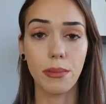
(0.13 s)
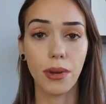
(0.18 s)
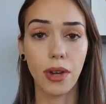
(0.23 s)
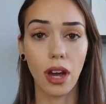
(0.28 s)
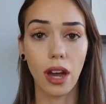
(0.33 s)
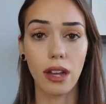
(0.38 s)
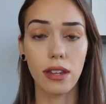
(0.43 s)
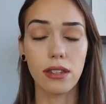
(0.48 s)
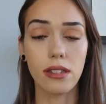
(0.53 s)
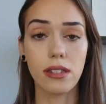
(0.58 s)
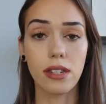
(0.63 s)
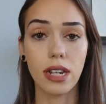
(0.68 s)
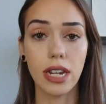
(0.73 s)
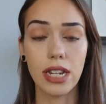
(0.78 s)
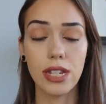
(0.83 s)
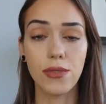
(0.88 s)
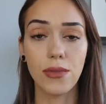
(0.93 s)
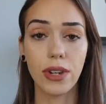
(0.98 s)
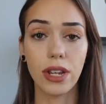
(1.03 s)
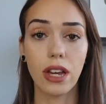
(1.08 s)
up, you guys?
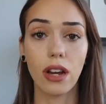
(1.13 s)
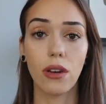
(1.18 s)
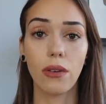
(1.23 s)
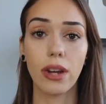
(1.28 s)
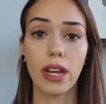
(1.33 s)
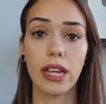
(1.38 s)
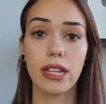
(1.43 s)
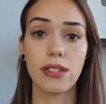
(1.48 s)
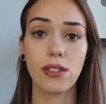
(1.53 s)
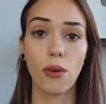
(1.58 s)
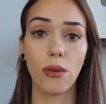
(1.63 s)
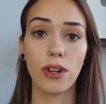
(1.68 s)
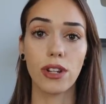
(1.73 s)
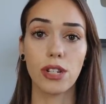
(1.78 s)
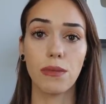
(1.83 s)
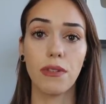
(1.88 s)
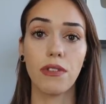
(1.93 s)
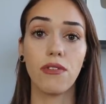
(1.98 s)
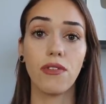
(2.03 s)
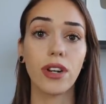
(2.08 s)
Today's video is
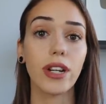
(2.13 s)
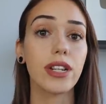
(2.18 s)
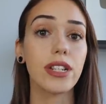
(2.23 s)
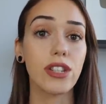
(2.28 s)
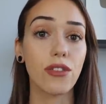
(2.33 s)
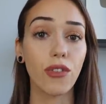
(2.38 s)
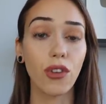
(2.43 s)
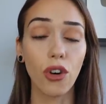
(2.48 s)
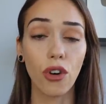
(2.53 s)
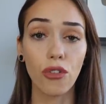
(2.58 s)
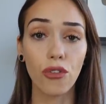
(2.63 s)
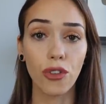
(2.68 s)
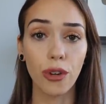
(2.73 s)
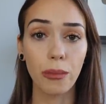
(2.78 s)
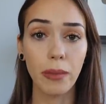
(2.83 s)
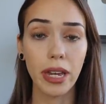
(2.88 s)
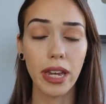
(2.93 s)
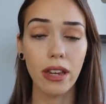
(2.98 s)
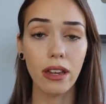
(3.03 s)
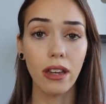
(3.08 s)
going to be very difficult
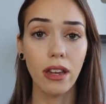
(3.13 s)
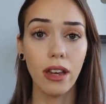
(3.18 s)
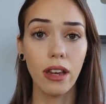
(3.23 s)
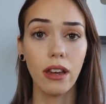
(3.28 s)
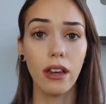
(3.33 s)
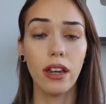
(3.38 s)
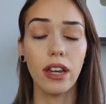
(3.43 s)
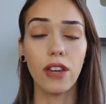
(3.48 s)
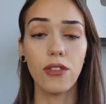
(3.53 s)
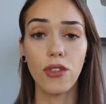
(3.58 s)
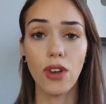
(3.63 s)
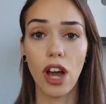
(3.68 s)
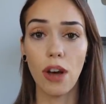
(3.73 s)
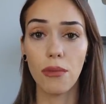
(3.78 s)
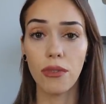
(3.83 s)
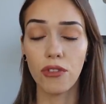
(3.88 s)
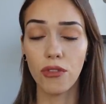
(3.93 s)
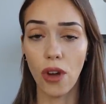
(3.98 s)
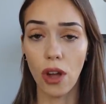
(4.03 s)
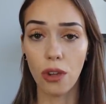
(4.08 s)
for me. If you
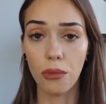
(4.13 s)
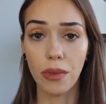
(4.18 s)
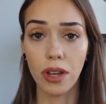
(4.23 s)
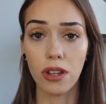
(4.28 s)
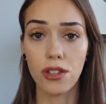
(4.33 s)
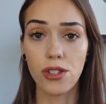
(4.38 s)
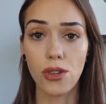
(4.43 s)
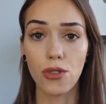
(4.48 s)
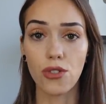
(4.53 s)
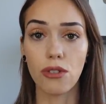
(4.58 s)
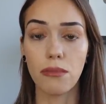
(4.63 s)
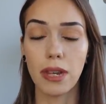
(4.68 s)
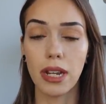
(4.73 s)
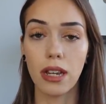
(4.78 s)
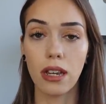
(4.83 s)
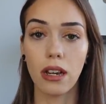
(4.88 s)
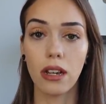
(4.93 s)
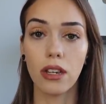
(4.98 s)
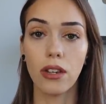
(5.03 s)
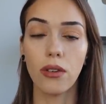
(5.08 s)
have been following me on social
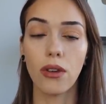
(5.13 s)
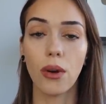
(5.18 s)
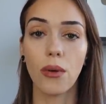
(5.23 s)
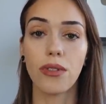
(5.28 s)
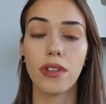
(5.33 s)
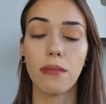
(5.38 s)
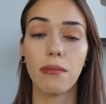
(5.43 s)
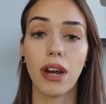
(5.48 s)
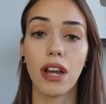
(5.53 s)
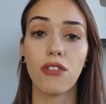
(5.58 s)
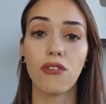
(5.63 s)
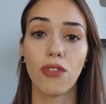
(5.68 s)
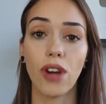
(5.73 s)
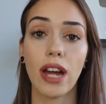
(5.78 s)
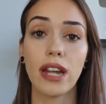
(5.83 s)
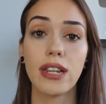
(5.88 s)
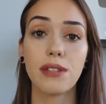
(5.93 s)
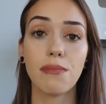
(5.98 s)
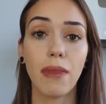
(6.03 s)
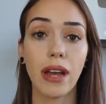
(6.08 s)
media, you know that my
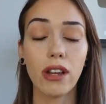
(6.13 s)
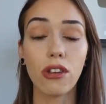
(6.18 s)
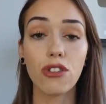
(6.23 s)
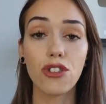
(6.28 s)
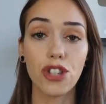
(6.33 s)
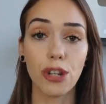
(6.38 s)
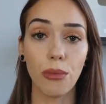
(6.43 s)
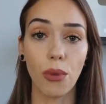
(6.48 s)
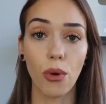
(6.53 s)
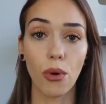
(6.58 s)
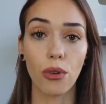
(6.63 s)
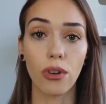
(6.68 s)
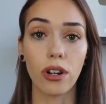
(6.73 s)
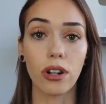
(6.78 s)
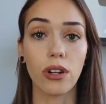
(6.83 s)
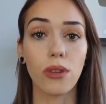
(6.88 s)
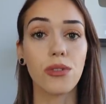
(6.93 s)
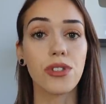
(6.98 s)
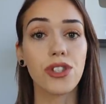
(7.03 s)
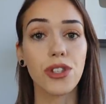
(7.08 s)
friend Michael
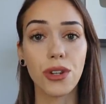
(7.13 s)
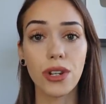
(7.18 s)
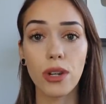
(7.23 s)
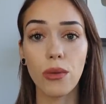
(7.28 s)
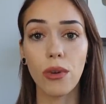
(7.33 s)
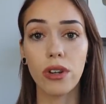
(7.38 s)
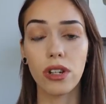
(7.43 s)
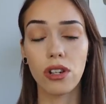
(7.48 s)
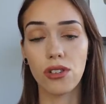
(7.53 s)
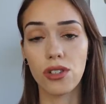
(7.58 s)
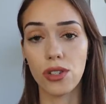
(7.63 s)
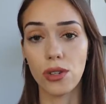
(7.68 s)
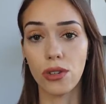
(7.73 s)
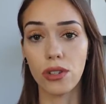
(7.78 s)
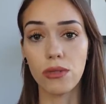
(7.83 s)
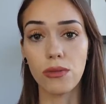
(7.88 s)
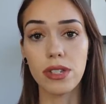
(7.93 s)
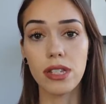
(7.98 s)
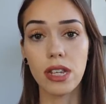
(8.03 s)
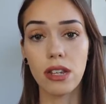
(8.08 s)
Schimmelhorn, who was 31 years
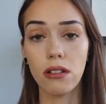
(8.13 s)
old, was